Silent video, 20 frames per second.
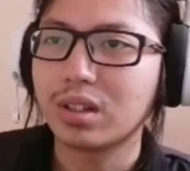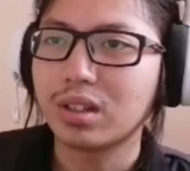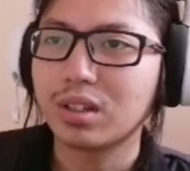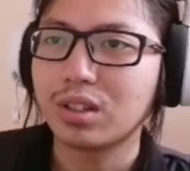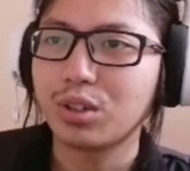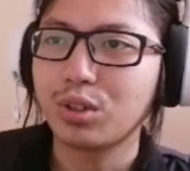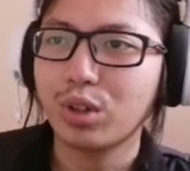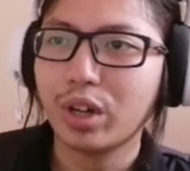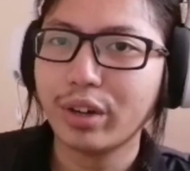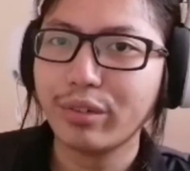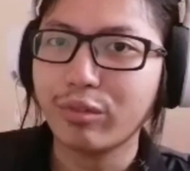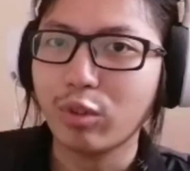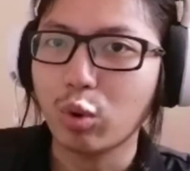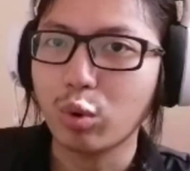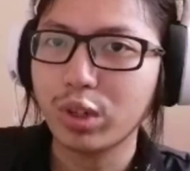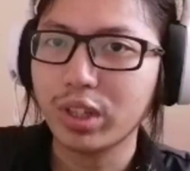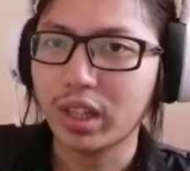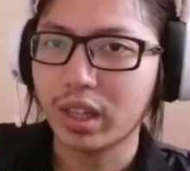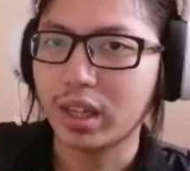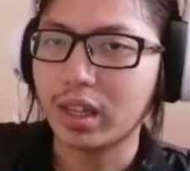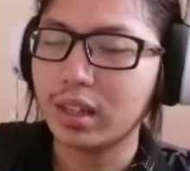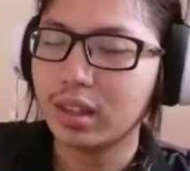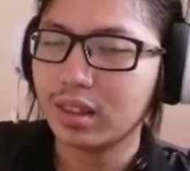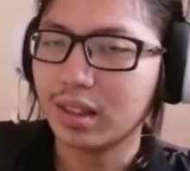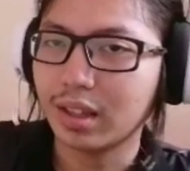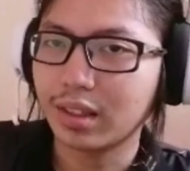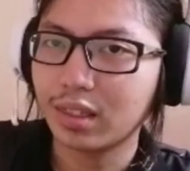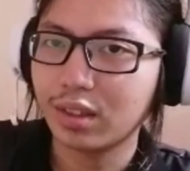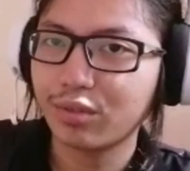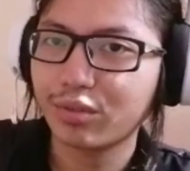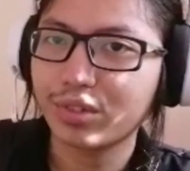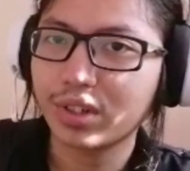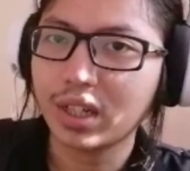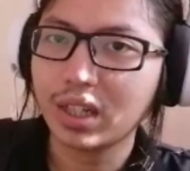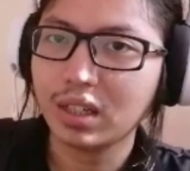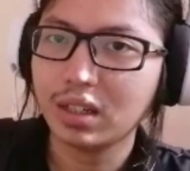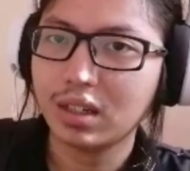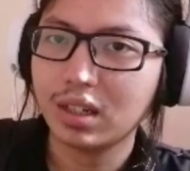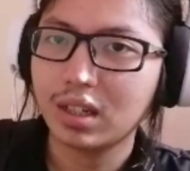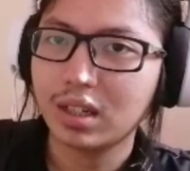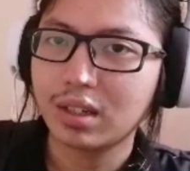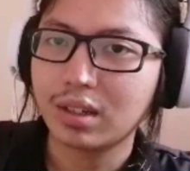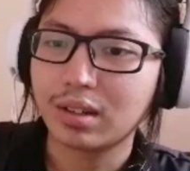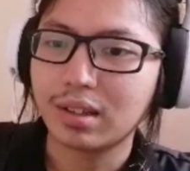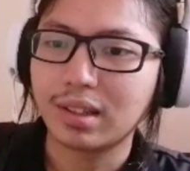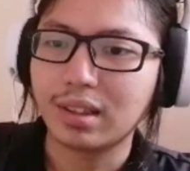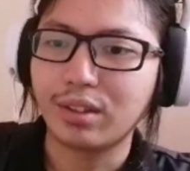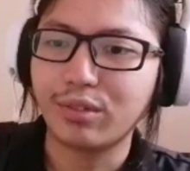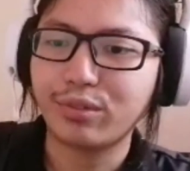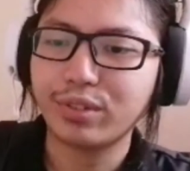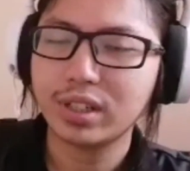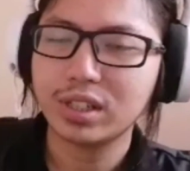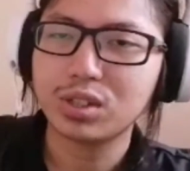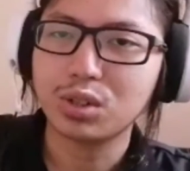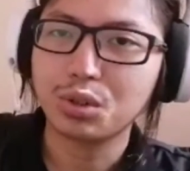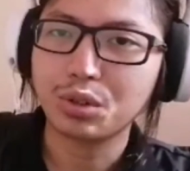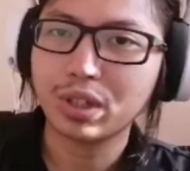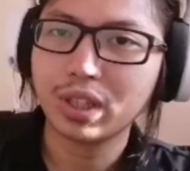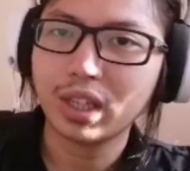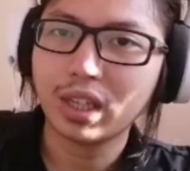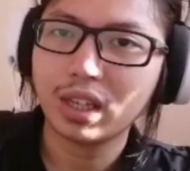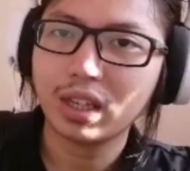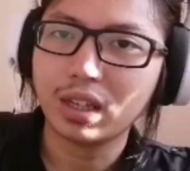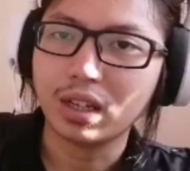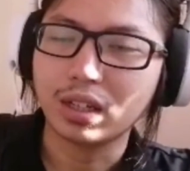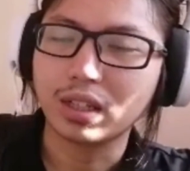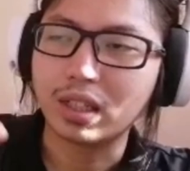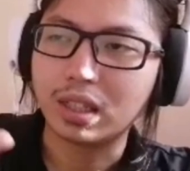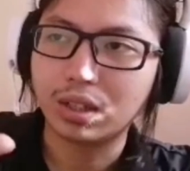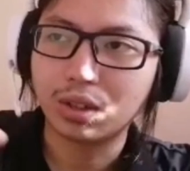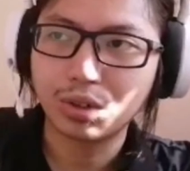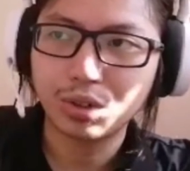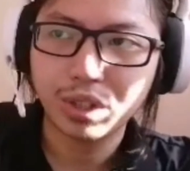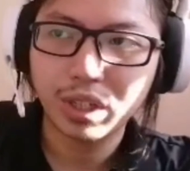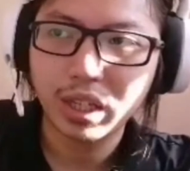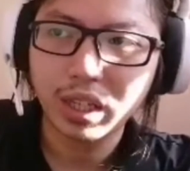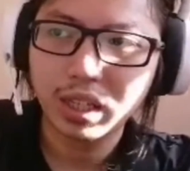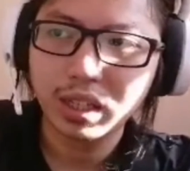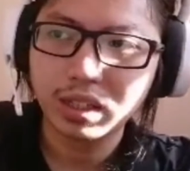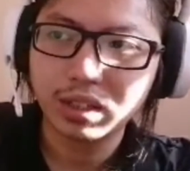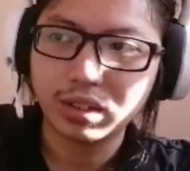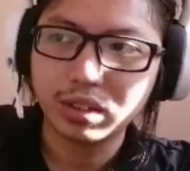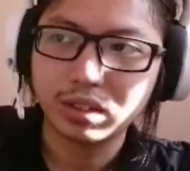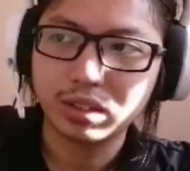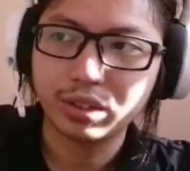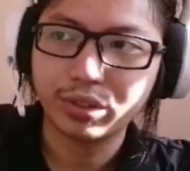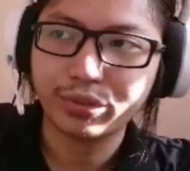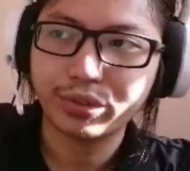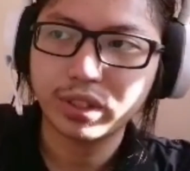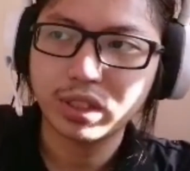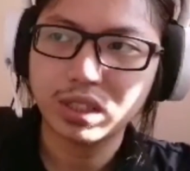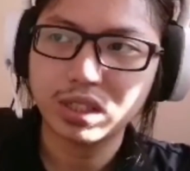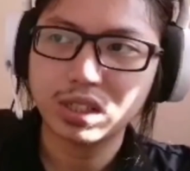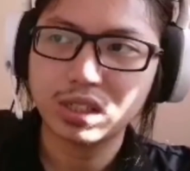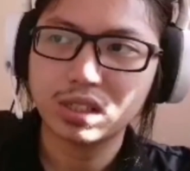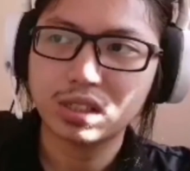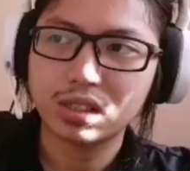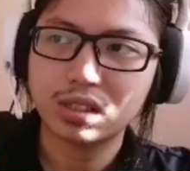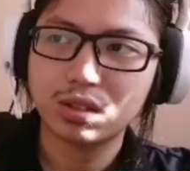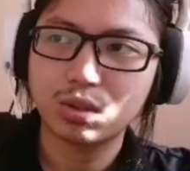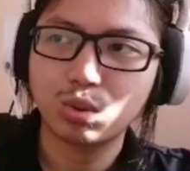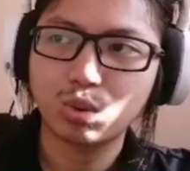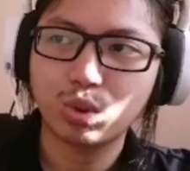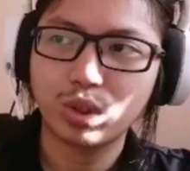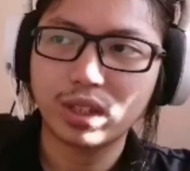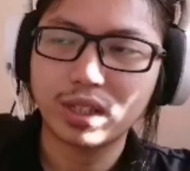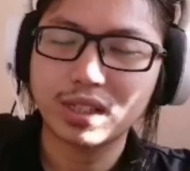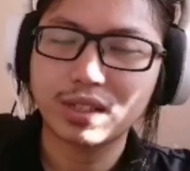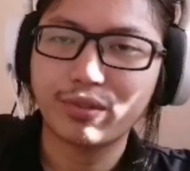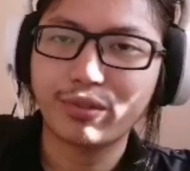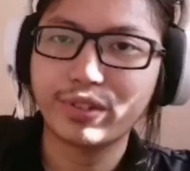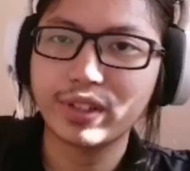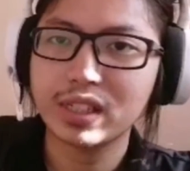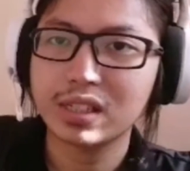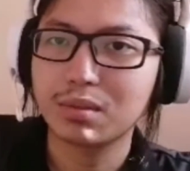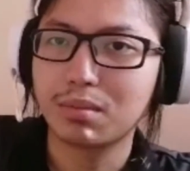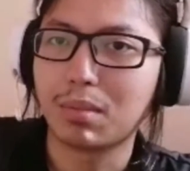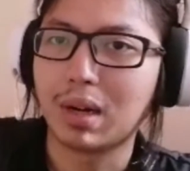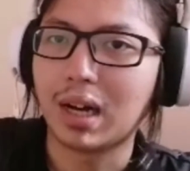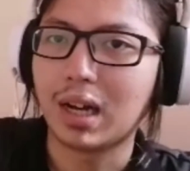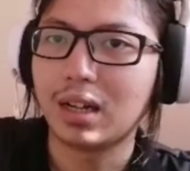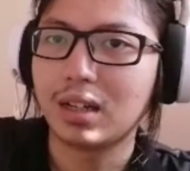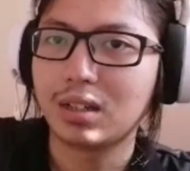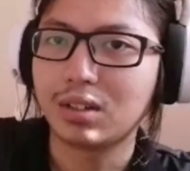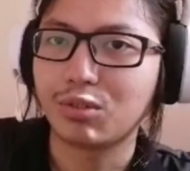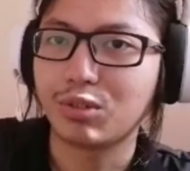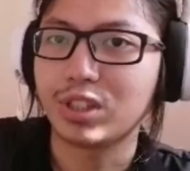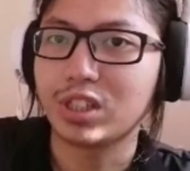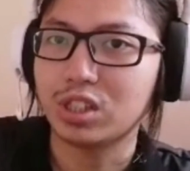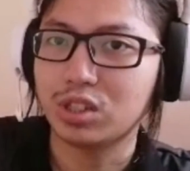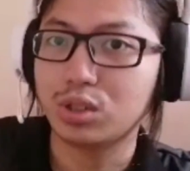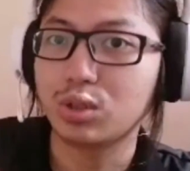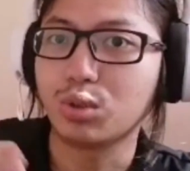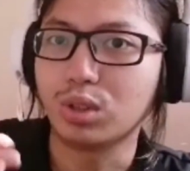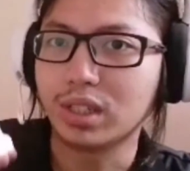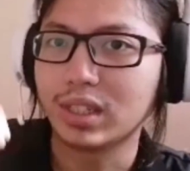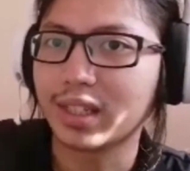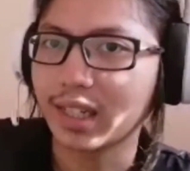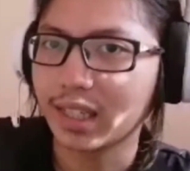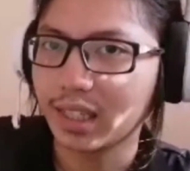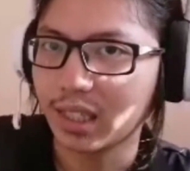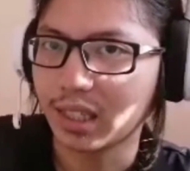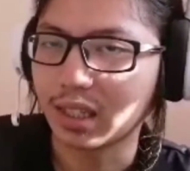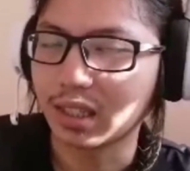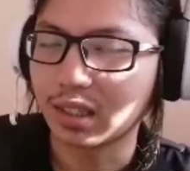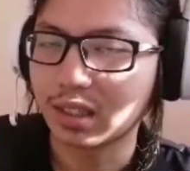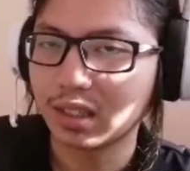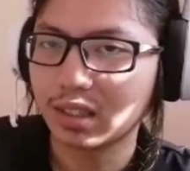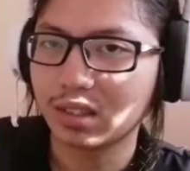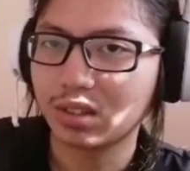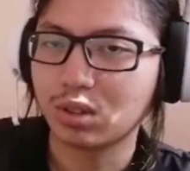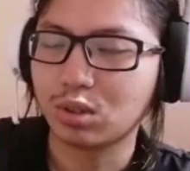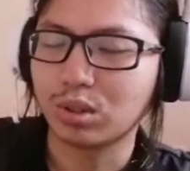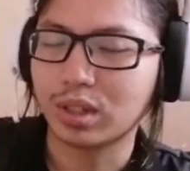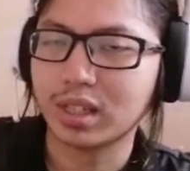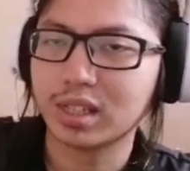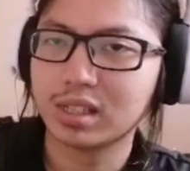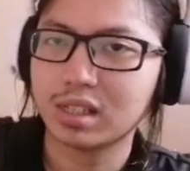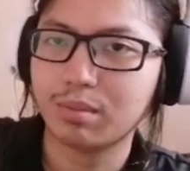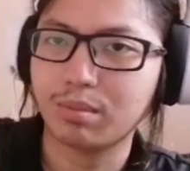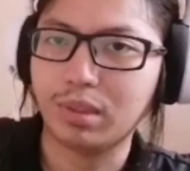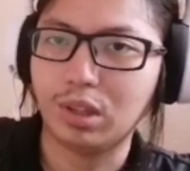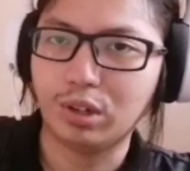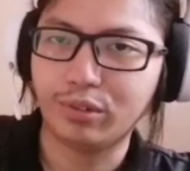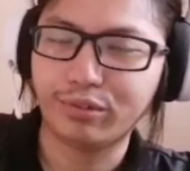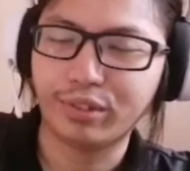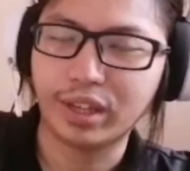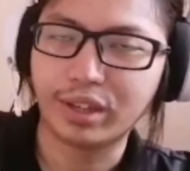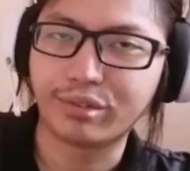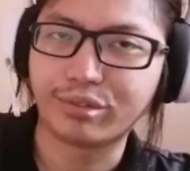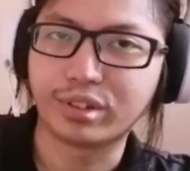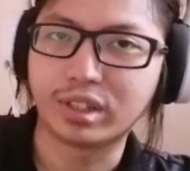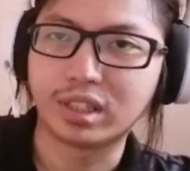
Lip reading: You have okay at the front. The first okay, the okay refers to the first bah, which is you agreeing to accept their favor.